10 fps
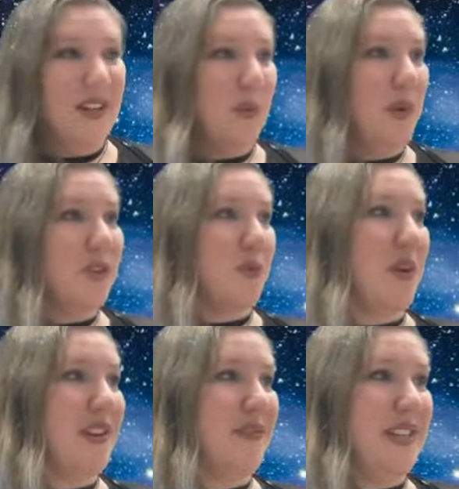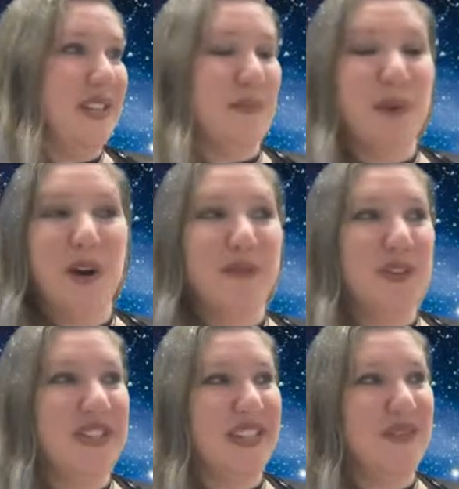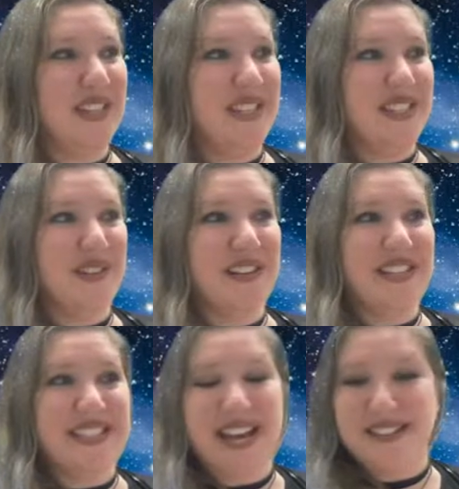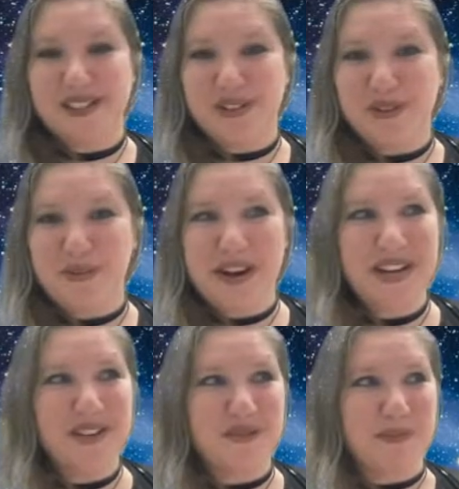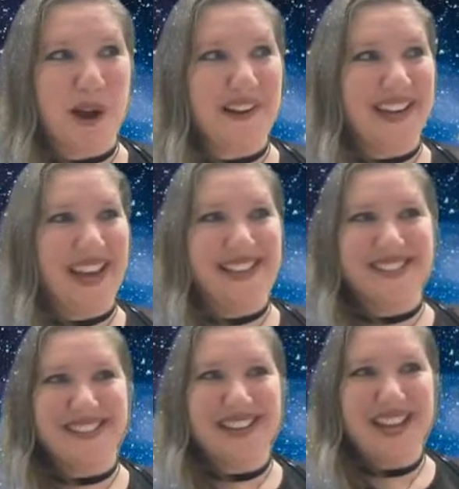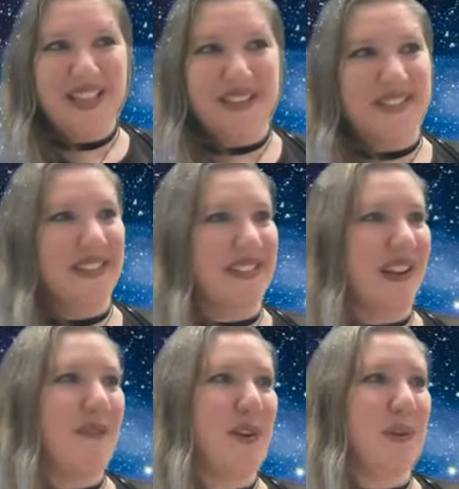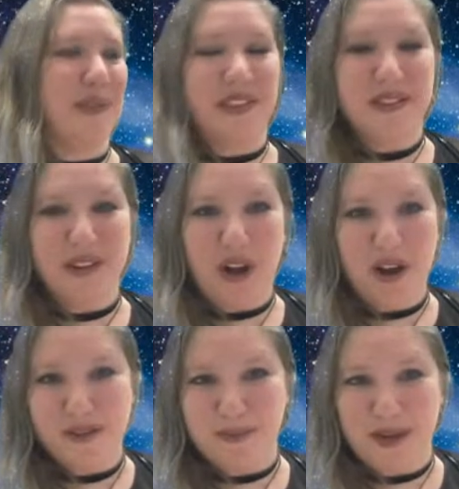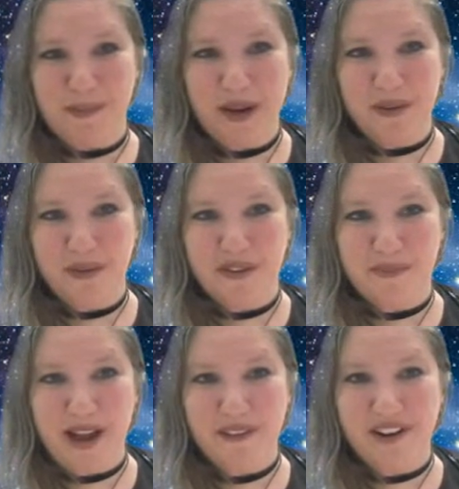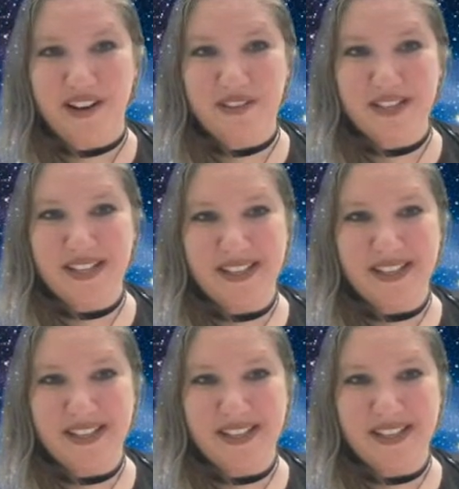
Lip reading: Which one of these Marvel TV series has a strange broadcast that's discovered within the cosmic microwave background?